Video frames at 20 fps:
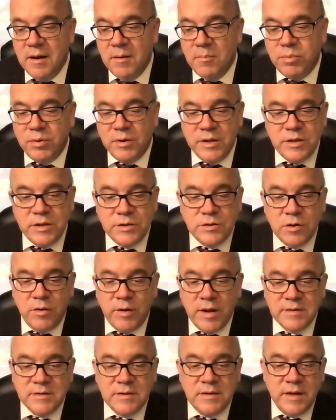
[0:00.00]
Please don't
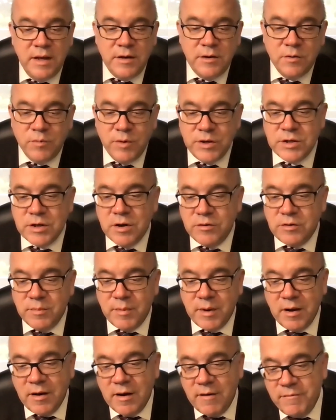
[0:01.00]
hesitate to reach out to
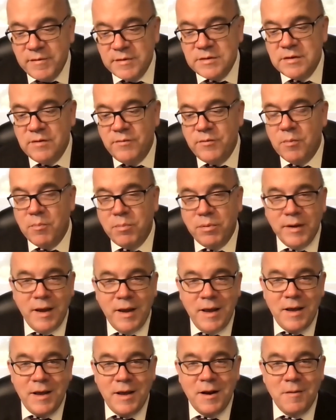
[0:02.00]
my office if you
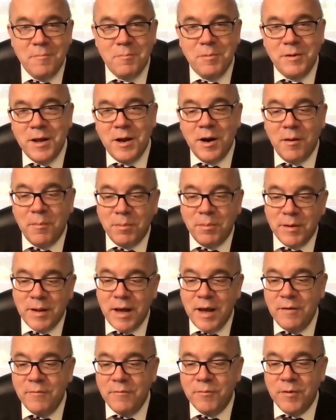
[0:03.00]
plan on
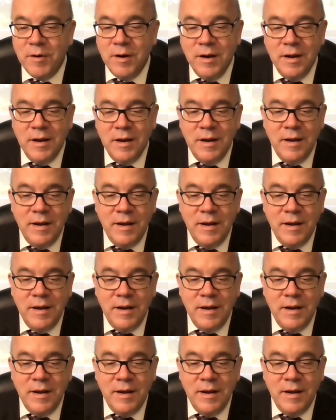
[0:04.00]
applying for